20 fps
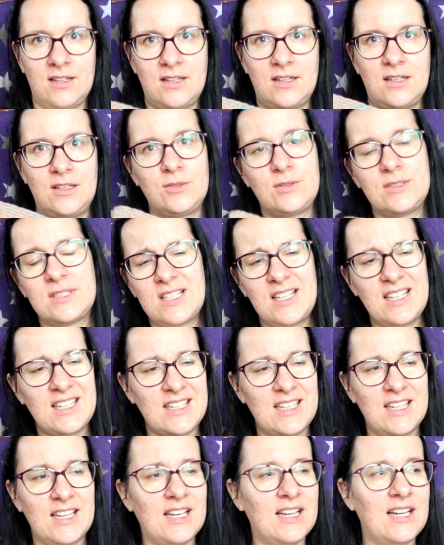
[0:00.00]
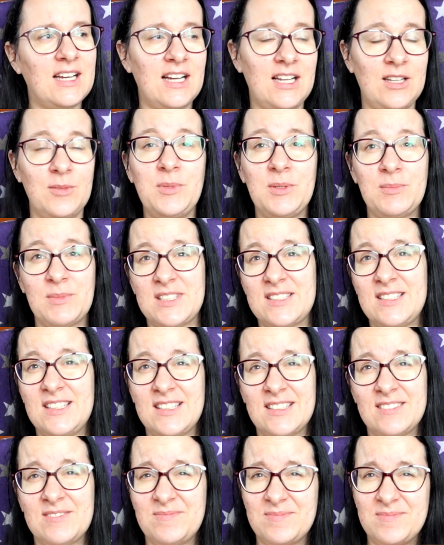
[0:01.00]
Looks like I'll be
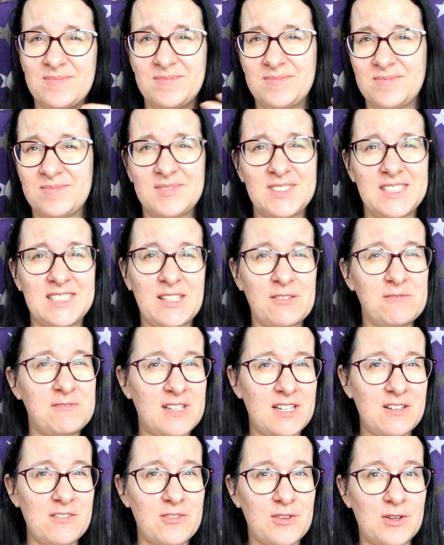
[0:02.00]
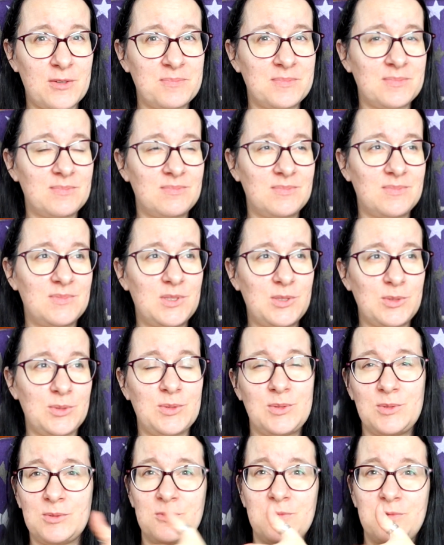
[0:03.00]
missing somewhere from
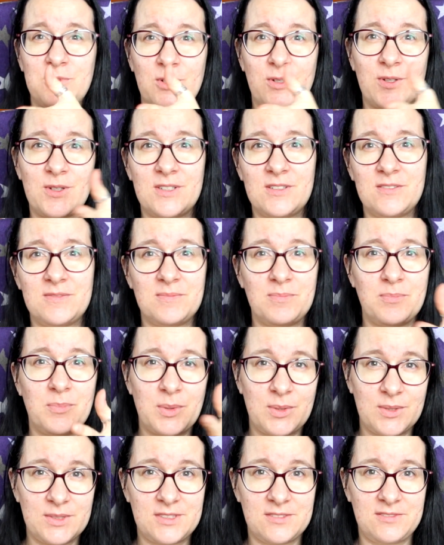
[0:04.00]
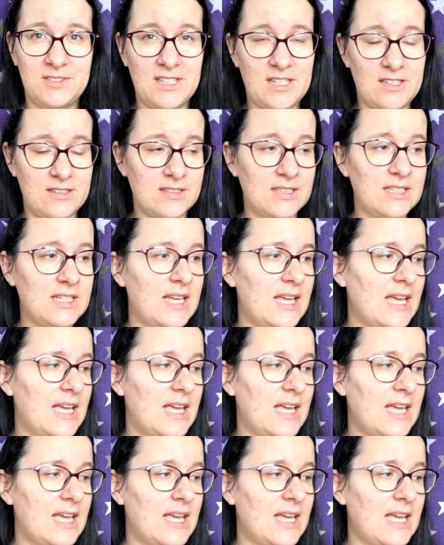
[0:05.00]
2 to 4 balls of yarn.